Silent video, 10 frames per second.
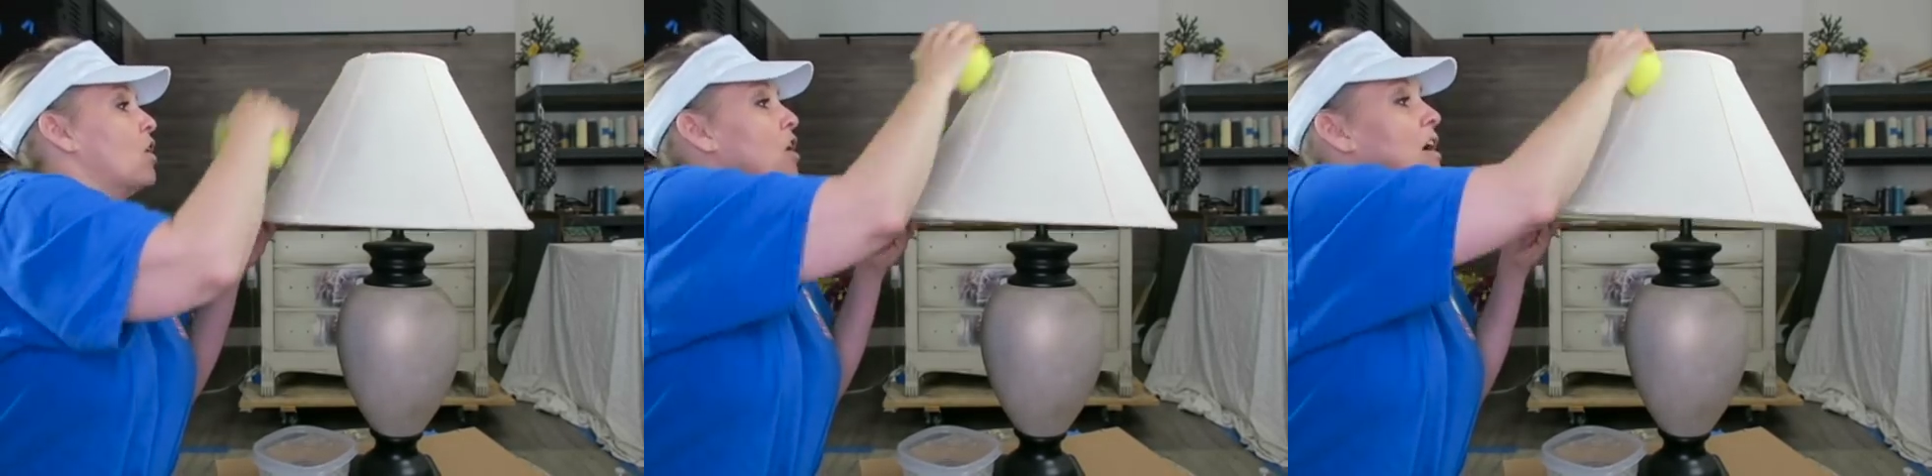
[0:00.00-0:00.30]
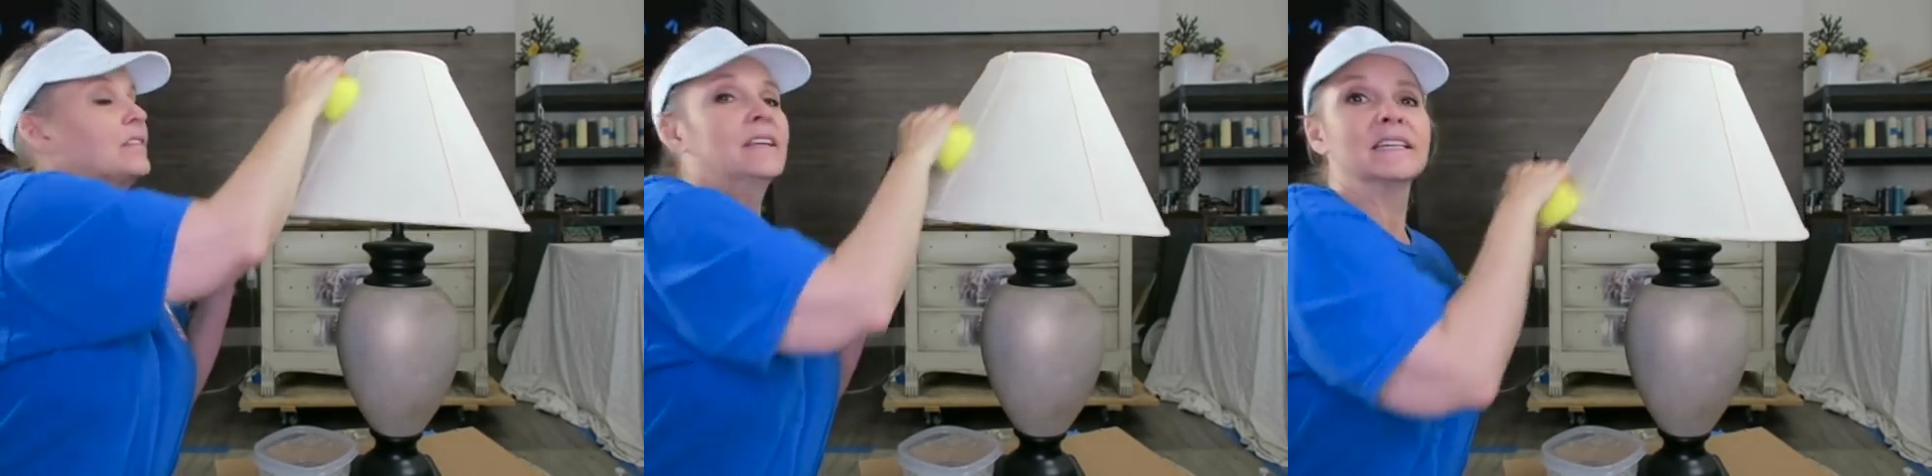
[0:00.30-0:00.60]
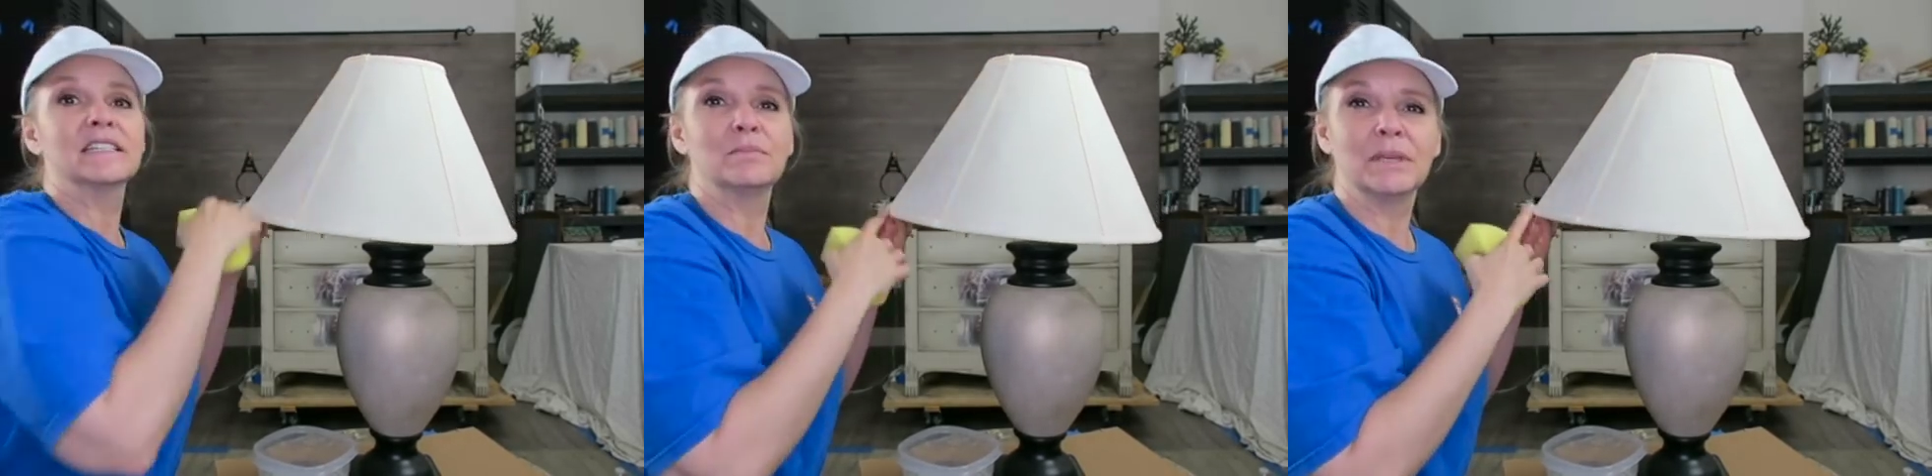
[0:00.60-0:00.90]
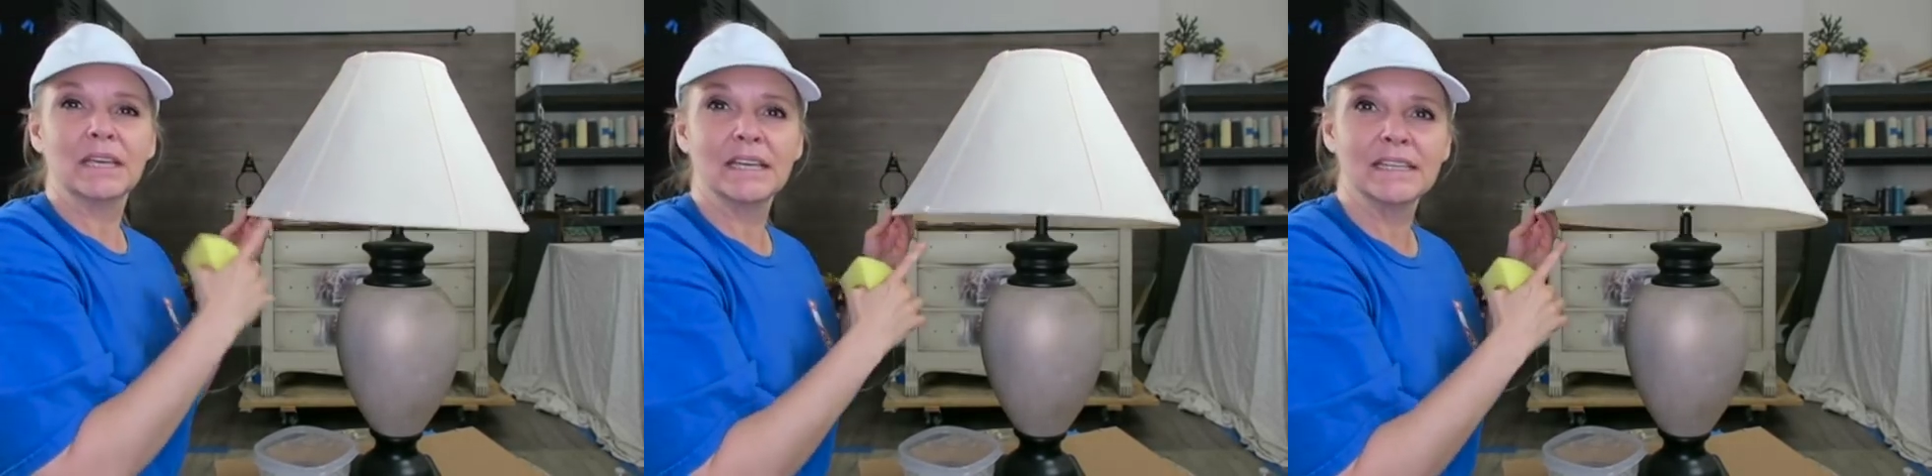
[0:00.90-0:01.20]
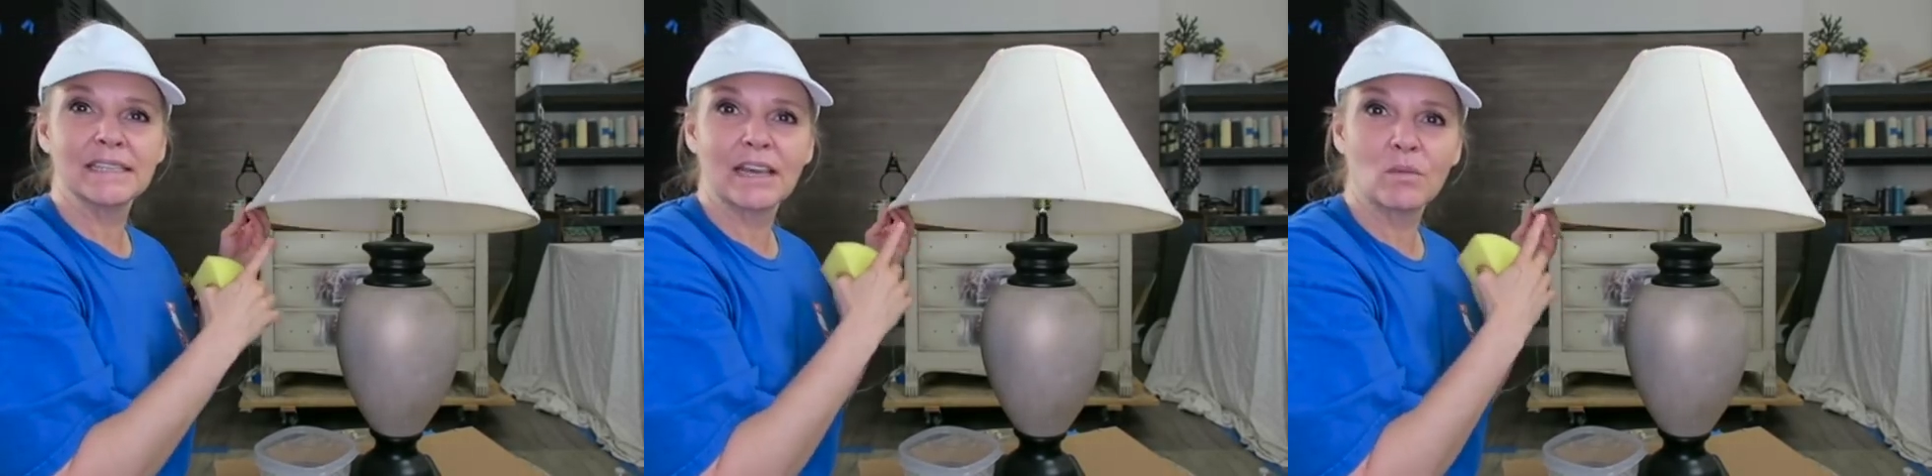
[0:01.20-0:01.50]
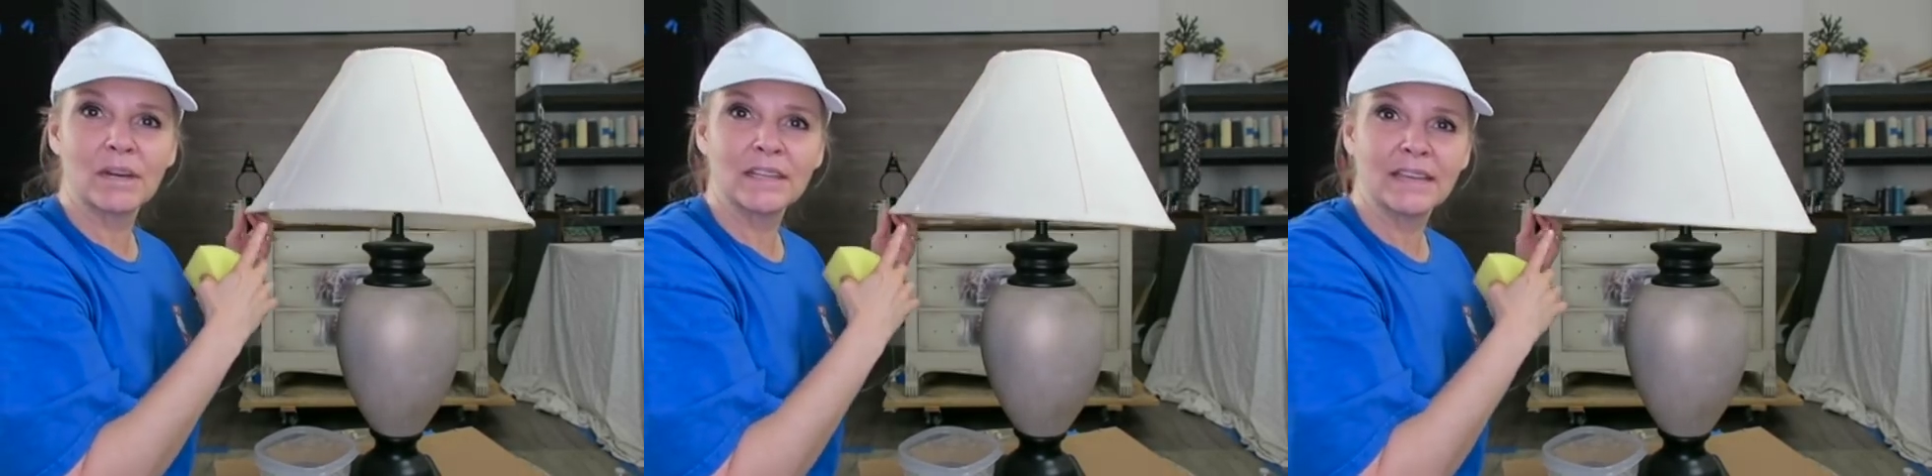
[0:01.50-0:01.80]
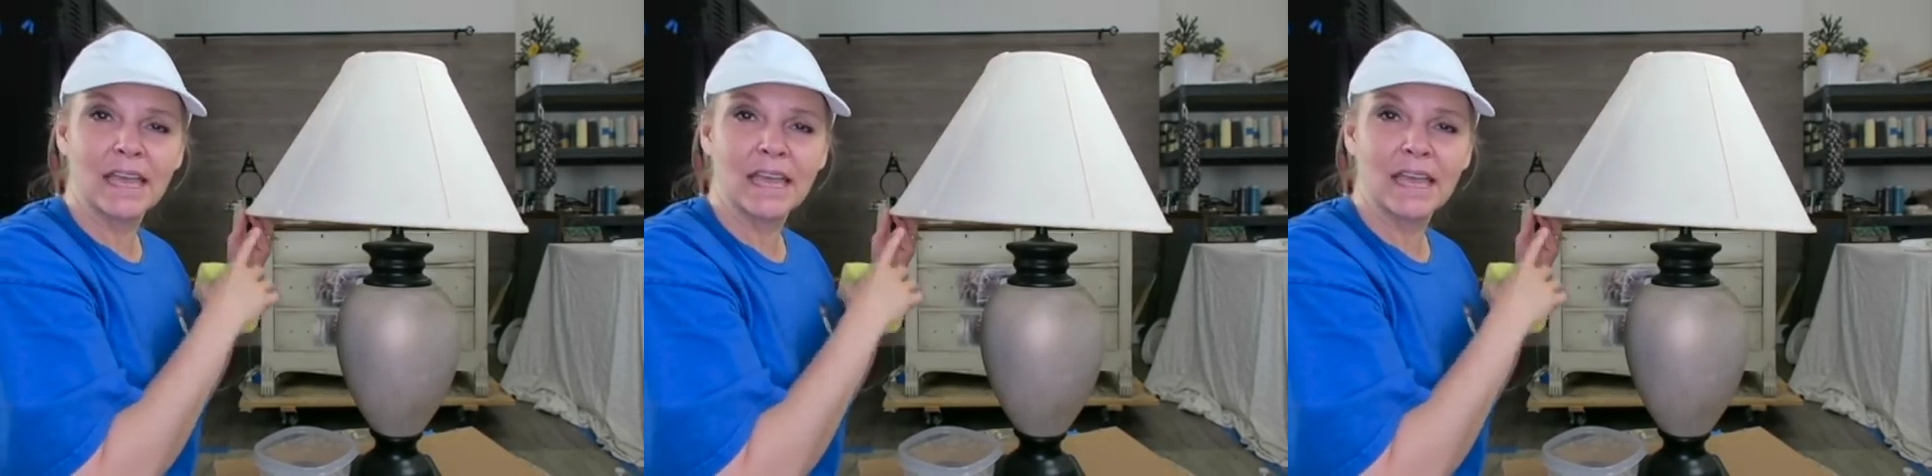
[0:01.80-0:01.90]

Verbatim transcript: on this because I don't want any